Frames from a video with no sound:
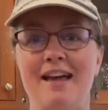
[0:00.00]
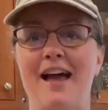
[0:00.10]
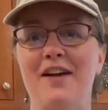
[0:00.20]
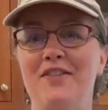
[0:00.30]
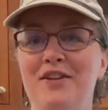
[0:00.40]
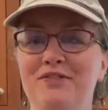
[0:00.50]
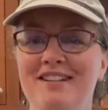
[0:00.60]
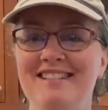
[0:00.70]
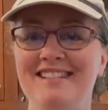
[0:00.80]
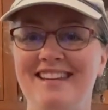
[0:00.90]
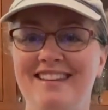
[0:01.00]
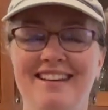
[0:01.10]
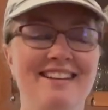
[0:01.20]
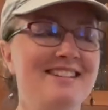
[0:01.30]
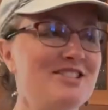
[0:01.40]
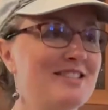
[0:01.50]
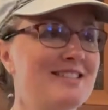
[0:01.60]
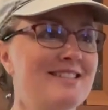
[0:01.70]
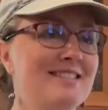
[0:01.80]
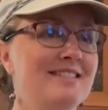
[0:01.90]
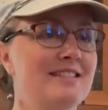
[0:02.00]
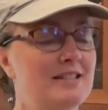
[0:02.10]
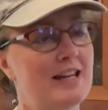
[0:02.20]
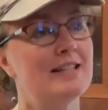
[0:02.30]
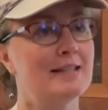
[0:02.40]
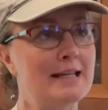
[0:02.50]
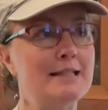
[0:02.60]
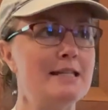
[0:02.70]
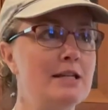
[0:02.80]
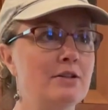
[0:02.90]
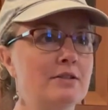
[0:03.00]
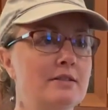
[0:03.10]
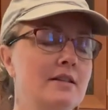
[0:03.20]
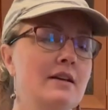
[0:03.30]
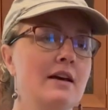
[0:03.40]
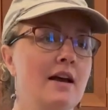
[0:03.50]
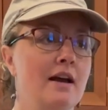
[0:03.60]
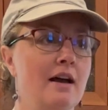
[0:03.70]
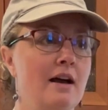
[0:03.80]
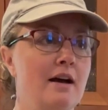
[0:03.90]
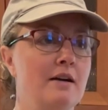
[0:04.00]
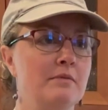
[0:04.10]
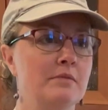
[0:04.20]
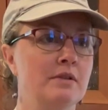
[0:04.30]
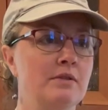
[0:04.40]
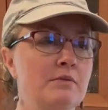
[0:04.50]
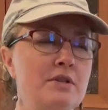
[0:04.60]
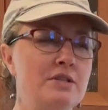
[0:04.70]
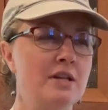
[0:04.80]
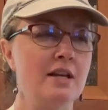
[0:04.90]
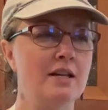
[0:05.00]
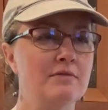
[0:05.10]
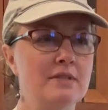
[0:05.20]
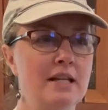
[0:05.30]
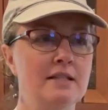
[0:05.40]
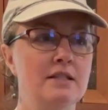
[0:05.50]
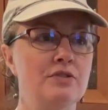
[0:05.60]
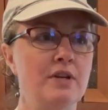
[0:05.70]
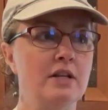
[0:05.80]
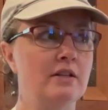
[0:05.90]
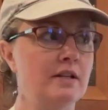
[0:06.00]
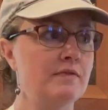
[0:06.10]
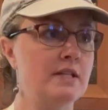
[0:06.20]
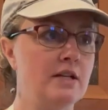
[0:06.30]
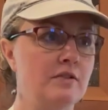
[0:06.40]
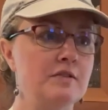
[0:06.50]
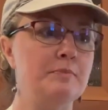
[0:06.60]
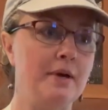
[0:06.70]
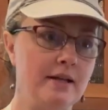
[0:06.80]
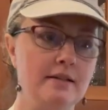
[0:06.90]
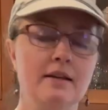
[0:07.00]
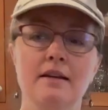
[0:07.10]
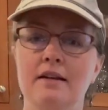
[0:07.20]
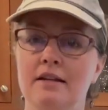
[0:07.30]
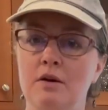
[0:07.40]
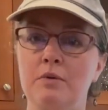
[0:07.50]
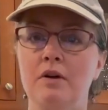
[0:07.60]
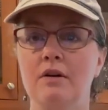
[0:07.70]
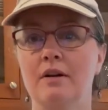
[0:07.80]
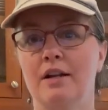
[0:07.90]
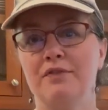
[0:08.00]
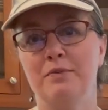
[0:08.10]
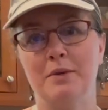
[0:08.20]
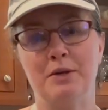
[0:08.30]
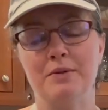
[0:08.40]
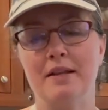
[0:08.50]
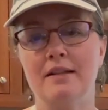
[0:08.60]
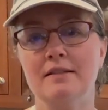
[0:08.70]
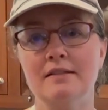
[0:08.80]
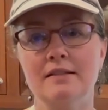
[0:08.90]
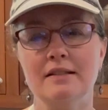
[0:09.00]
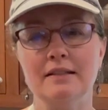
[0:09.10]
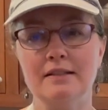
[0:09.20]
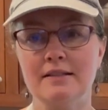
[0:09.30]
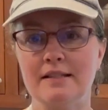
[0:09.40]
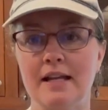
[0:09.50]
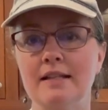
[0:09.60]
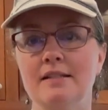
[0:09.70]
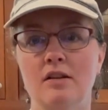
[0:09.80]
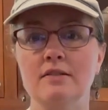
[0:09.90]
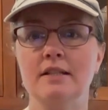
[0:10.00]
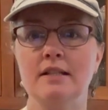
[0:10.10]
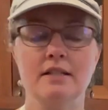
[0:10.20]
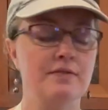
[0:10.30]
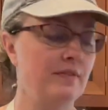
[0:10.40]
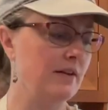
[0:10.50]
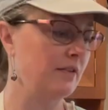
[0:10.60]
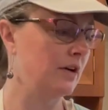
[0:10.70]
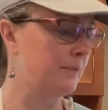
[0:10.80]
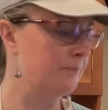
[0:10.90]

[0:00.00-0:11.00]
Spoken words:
I've had friends say that. It just tastes like tears, which I don't tend to drink a lot of tears, but you know, we're all kind of familiar with that slight saltiness flavor.